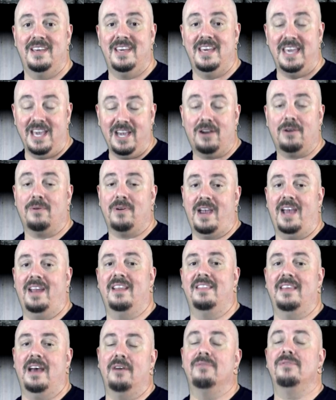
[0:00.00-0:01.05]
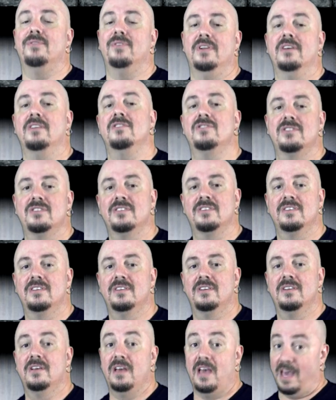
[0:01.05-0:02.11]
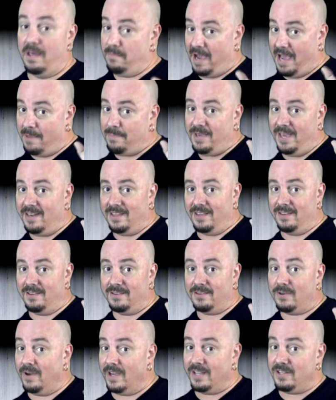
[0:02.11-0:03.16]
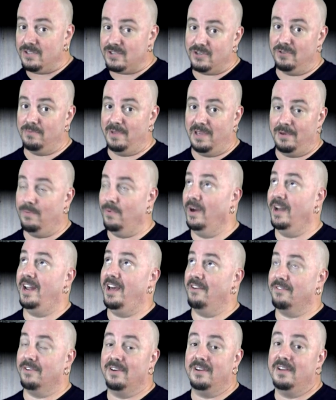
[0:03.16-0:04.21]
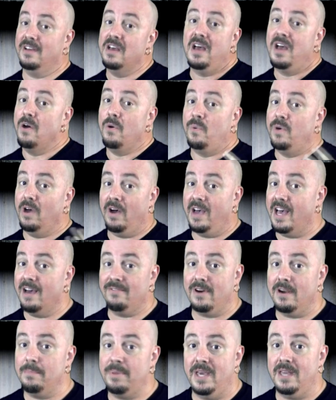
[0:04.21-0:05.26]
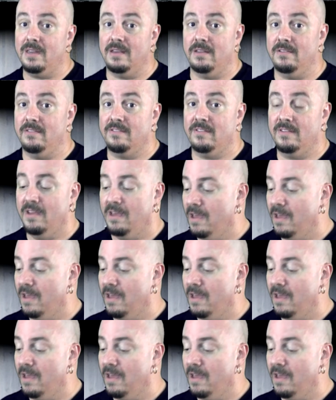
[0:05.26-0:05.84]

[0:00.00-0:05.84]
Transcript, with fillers: He created that footage. In my opinion, go ahead and shoot me, whatever. We all have our opinions.